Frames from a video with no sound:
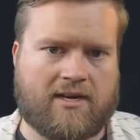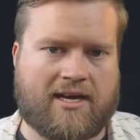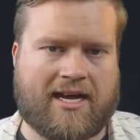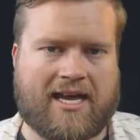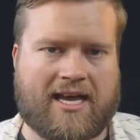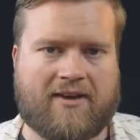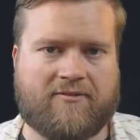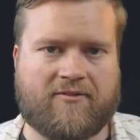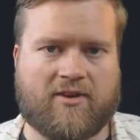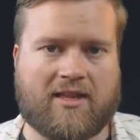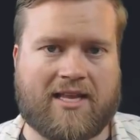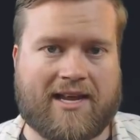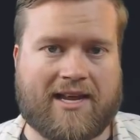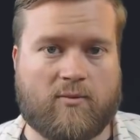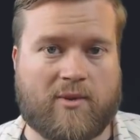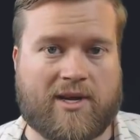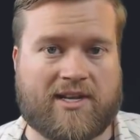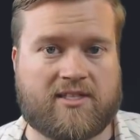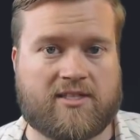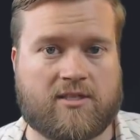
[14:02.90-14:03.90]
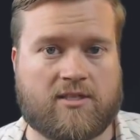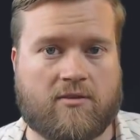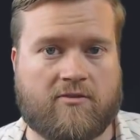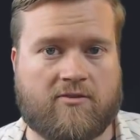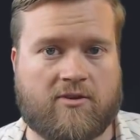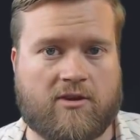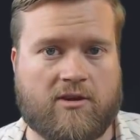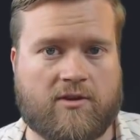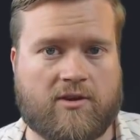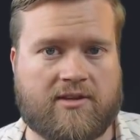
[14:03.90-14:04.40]
I have a lightweight
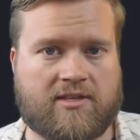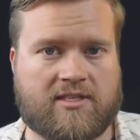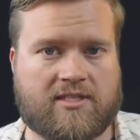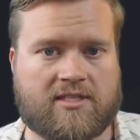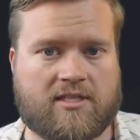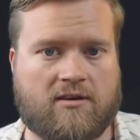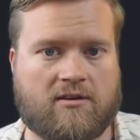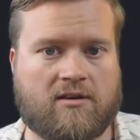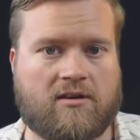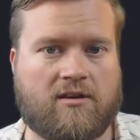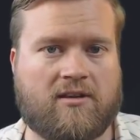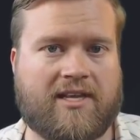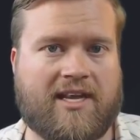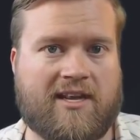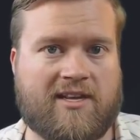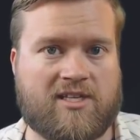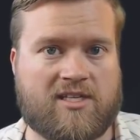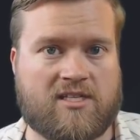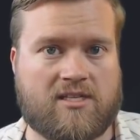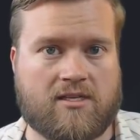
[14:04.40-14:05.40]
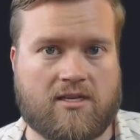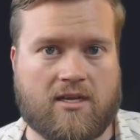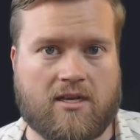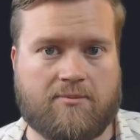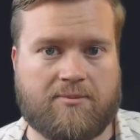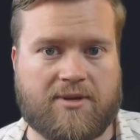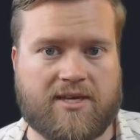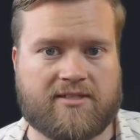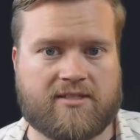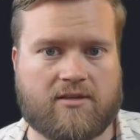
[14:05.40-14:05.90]
server you can install called H T T
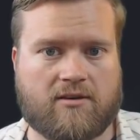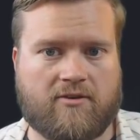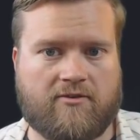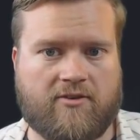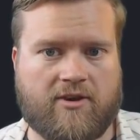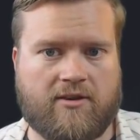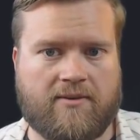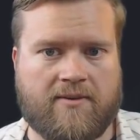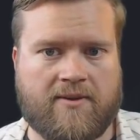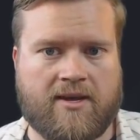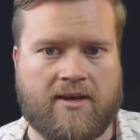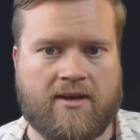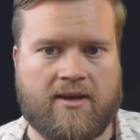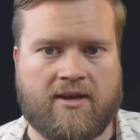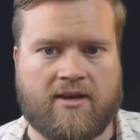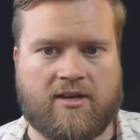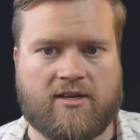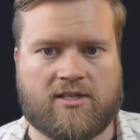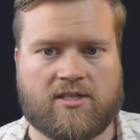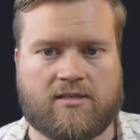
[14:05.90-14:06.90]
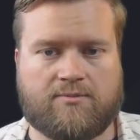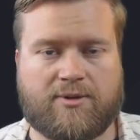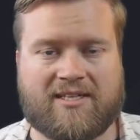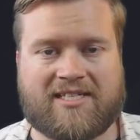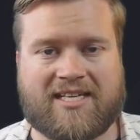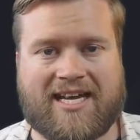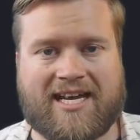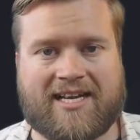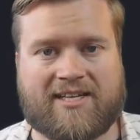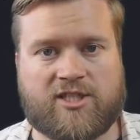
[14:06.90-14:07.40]
P server. You just put
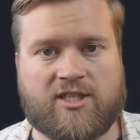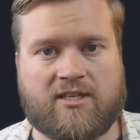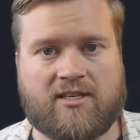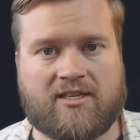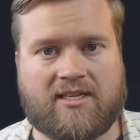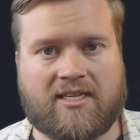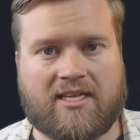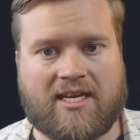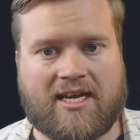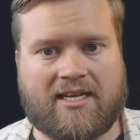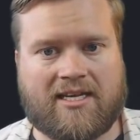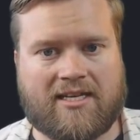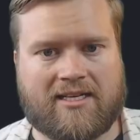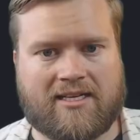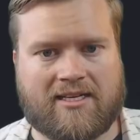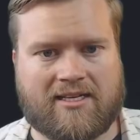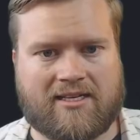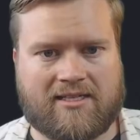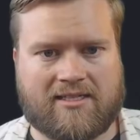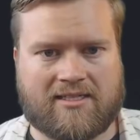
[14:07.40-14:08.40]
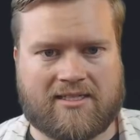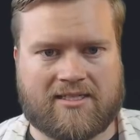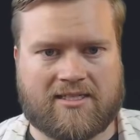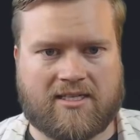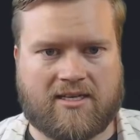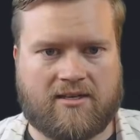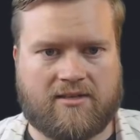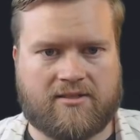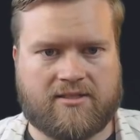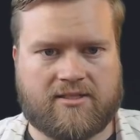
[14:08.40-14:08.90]
tac G at the end and it
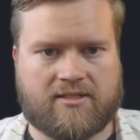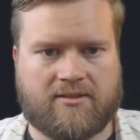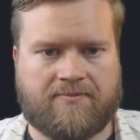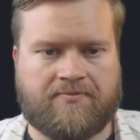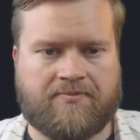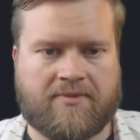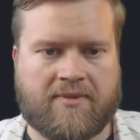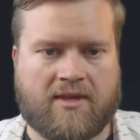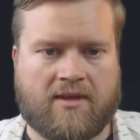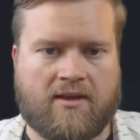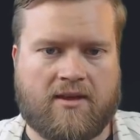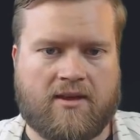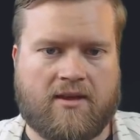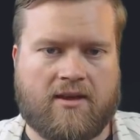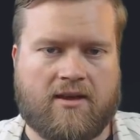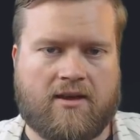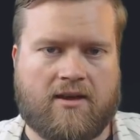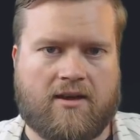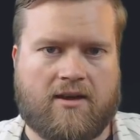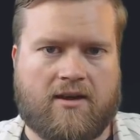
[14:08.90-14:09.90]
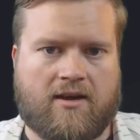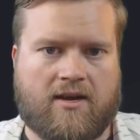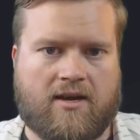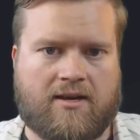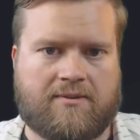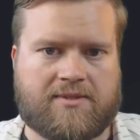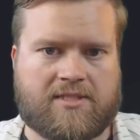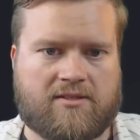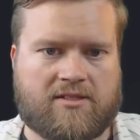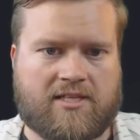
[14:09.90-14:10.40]
installs.
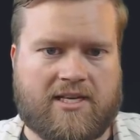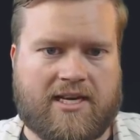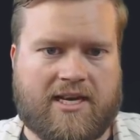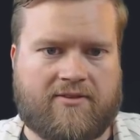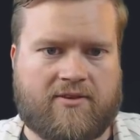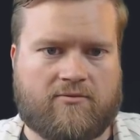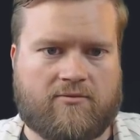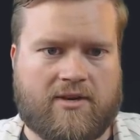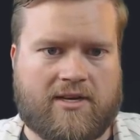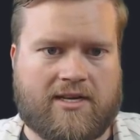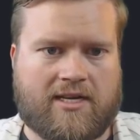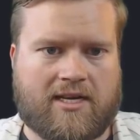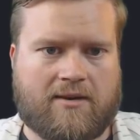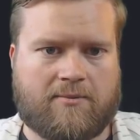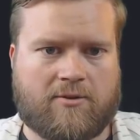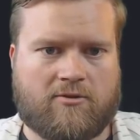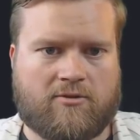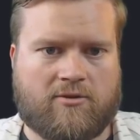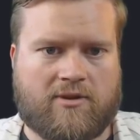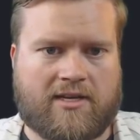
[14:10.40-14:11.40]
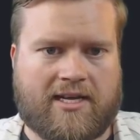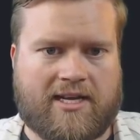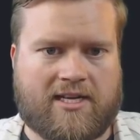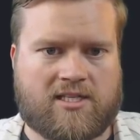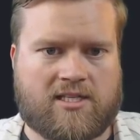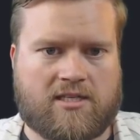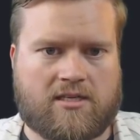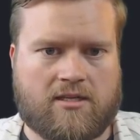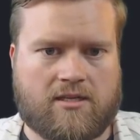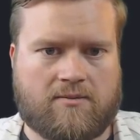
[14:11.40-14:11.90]
Um, since I have it running, I'm going to run
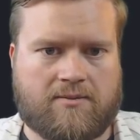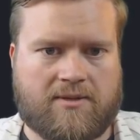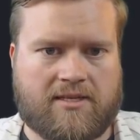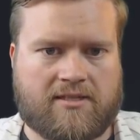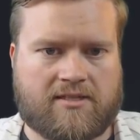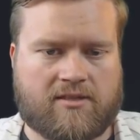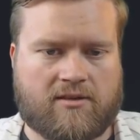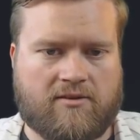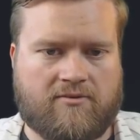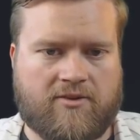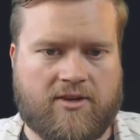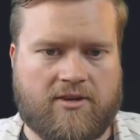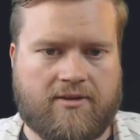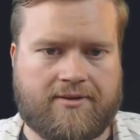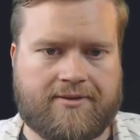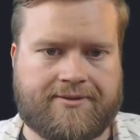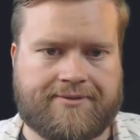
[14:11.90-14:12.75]
H T T P server.